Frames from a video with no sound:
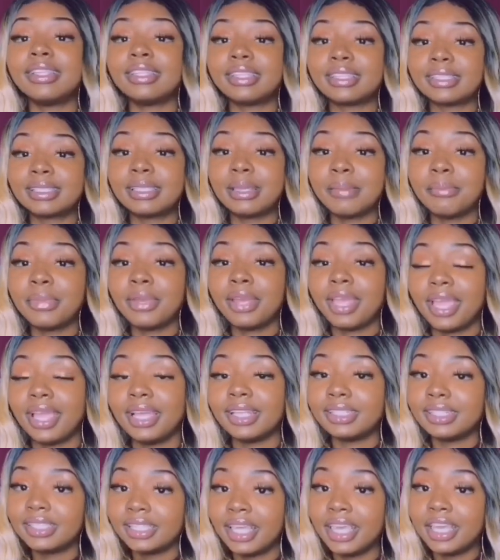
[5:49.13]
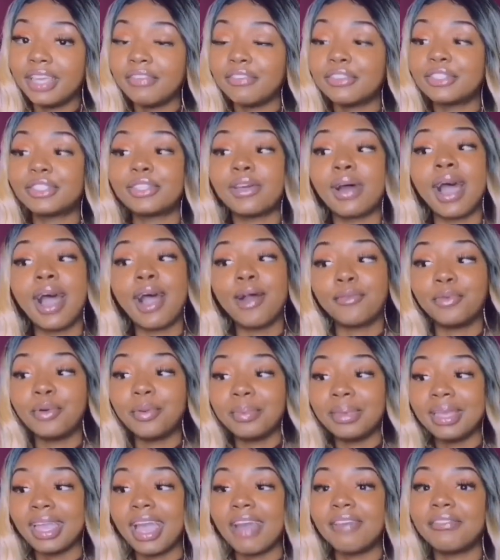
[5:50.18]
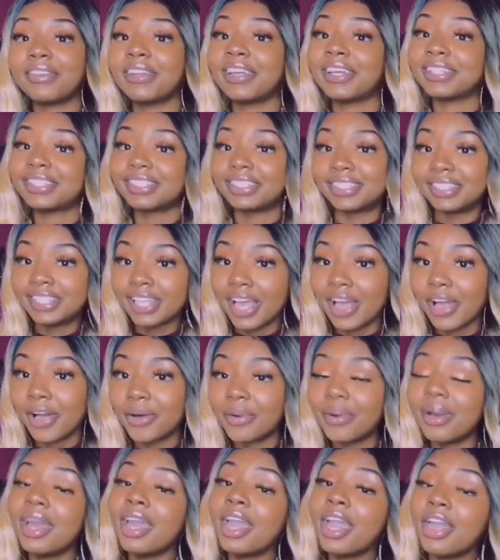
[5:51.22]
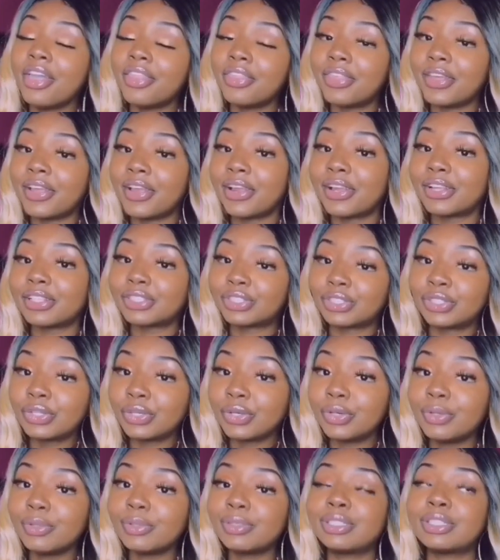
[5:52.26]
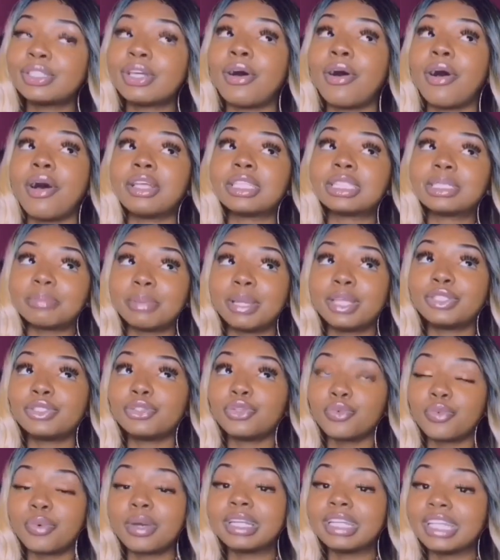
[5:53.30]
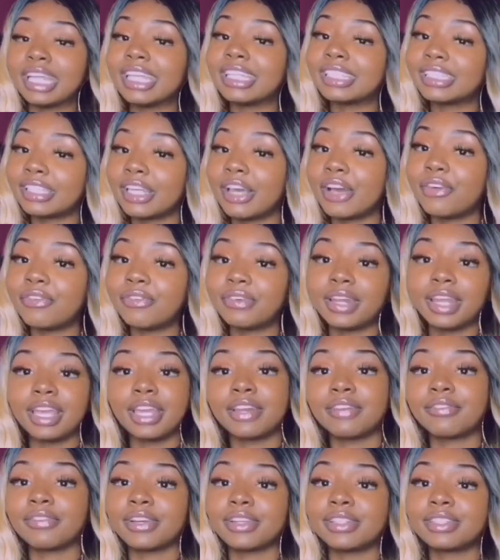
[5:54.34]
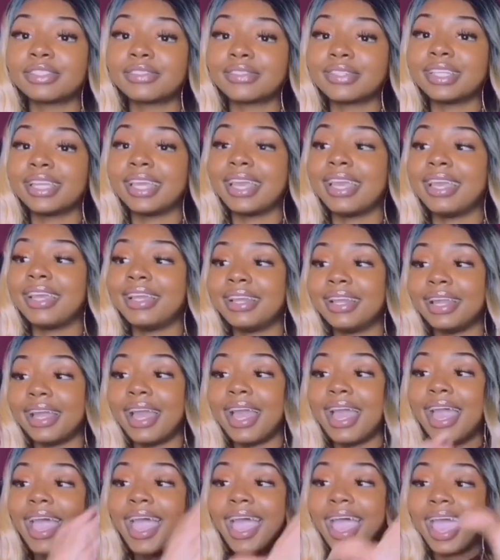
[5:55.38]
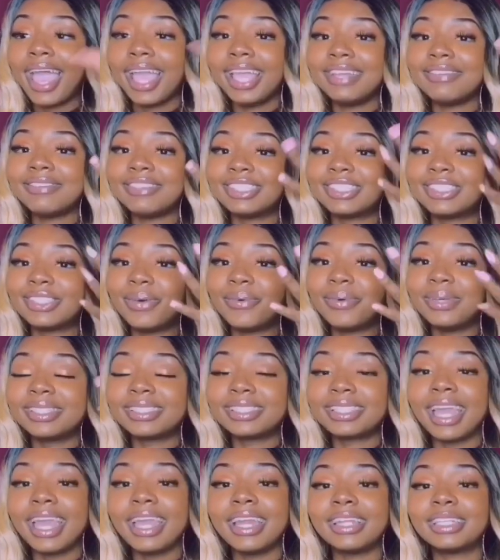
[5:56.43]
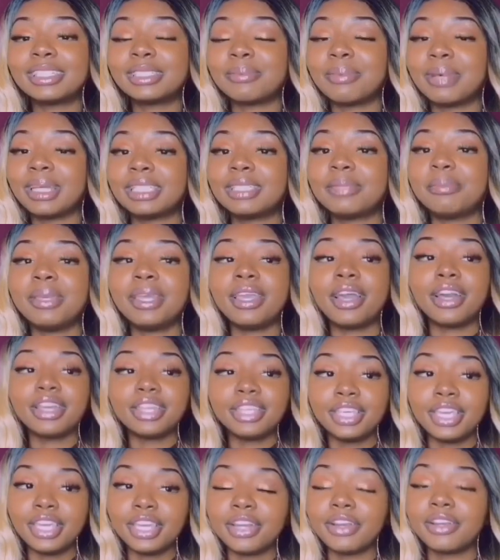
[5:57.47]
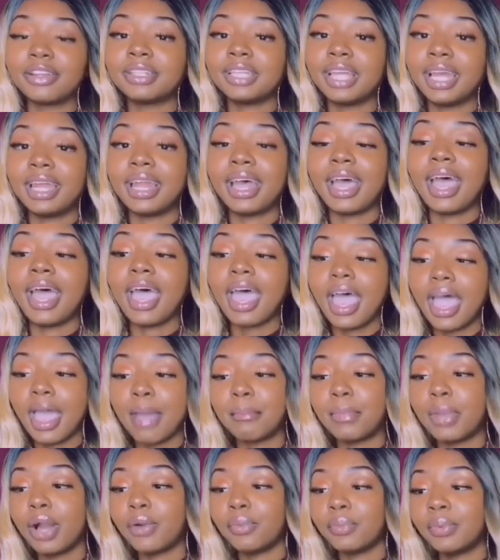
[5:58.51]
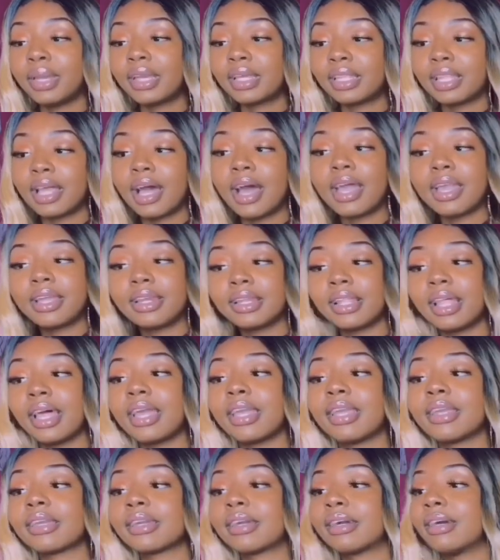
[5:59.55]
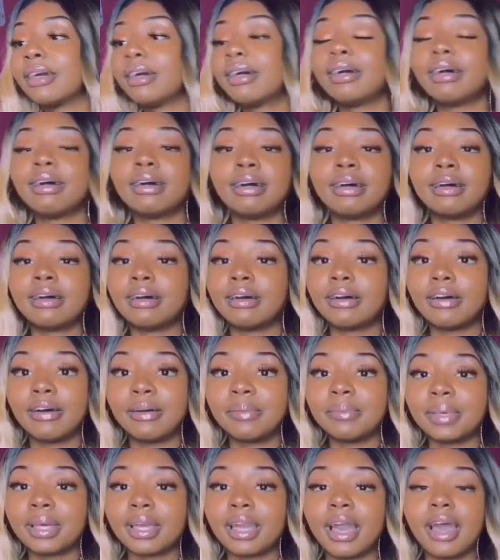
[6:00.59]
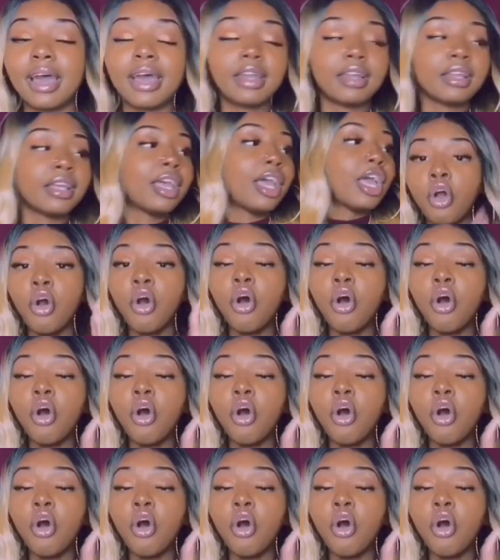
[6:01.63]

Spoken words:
December 18th. So I will be having a sale there too. So a special 1-day sale for the anniversary, and I am so excited. It's about to be a year that I had my wig line. Like, oh my god.